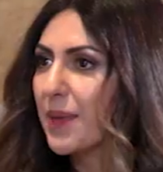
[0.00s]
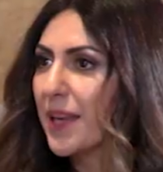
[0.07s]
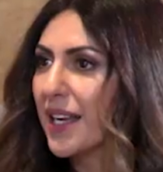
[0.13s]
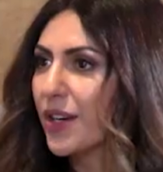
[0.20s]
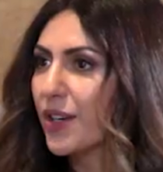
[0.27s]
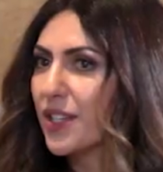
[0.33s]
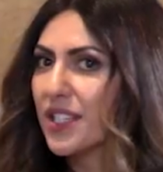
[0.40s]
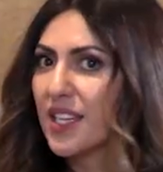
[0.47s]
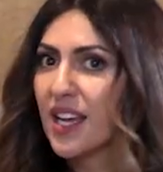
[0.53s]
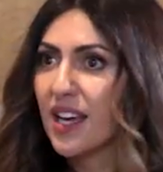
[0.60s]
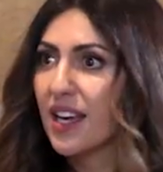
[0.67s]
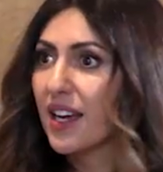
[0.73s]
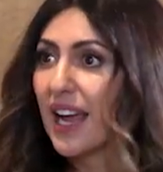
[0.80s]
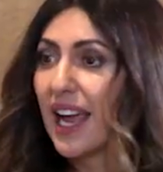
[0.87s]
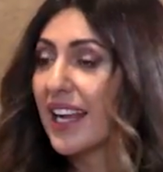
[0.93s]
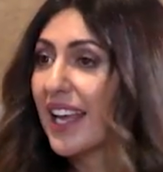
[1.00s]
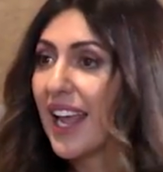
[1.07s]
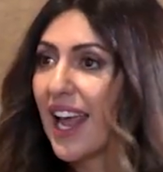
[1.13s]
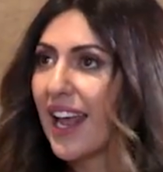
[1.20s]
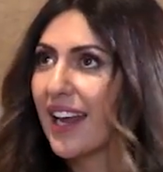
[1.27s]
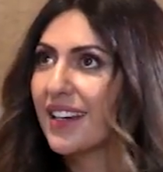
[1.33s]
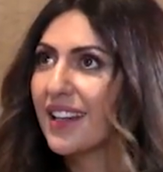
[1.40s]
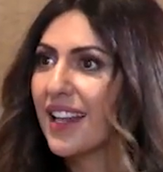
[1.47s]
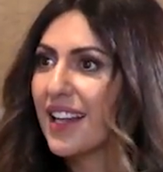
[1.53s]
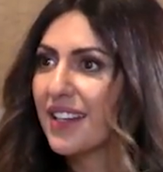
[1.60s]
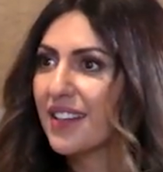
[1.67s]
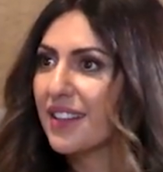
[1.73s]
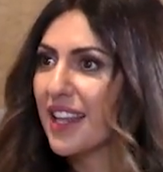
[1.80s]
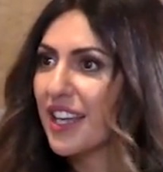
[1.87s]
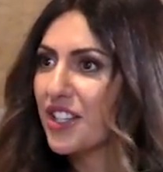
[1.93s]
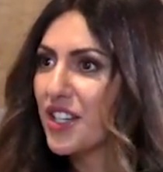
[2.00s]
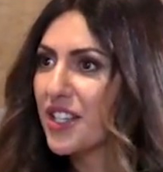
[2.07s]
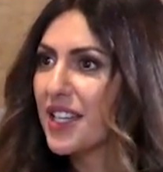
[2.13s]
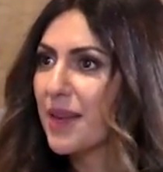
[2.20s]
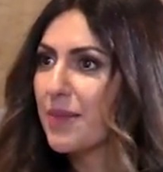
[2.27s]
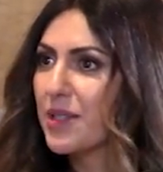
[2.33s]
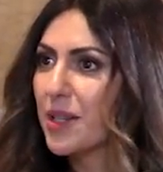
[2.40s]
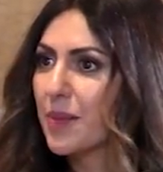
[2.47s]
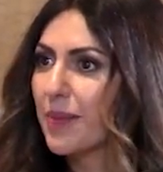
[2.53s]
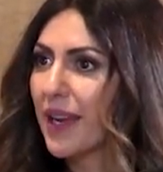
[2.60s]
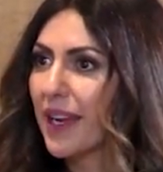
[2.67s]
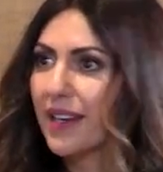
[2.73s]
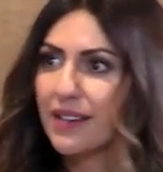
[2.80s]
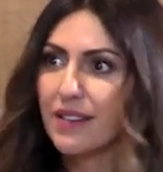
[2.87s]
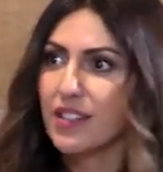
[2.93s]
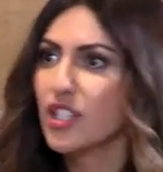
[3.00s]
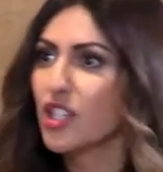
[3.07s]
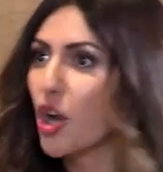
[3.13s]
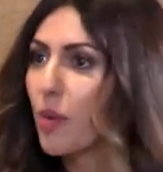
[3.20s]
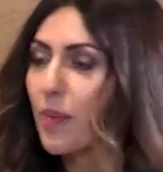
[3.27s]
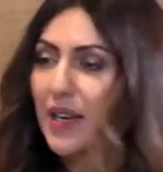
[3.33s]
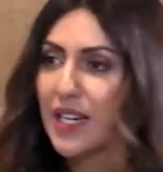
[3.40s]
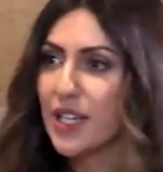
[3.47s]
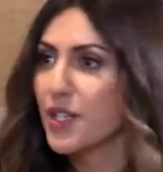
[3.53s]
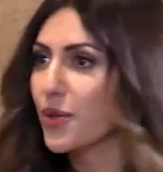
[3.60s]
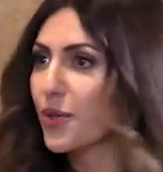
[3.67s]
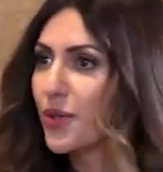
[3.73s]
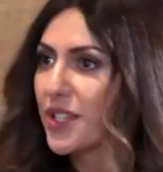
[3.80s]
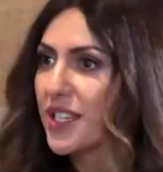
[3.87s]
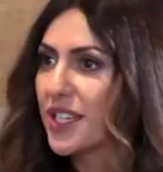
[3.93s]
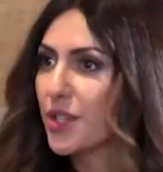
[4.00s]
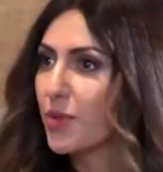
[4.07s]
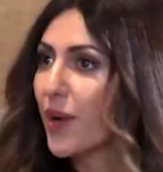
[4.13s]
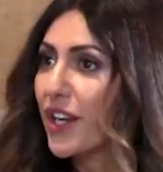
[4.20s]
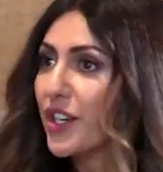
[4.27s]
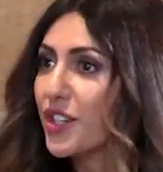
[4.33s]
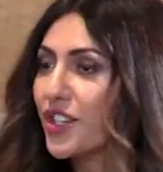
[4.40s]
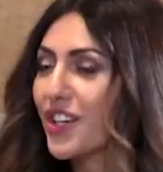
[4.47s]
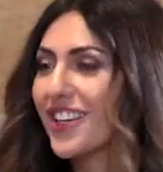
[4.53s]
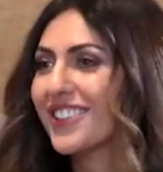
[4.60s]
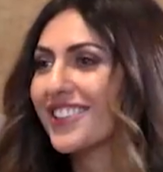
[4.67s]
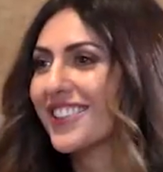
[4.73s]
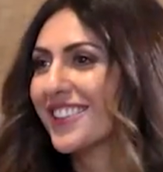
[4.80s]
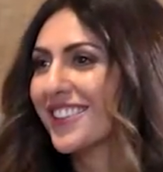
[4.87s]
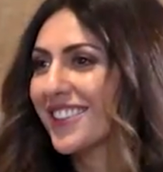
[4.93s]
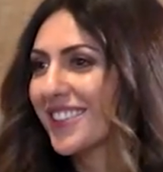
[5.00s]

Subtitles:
Because again, there just seems to be so many sources. Where do you turn to?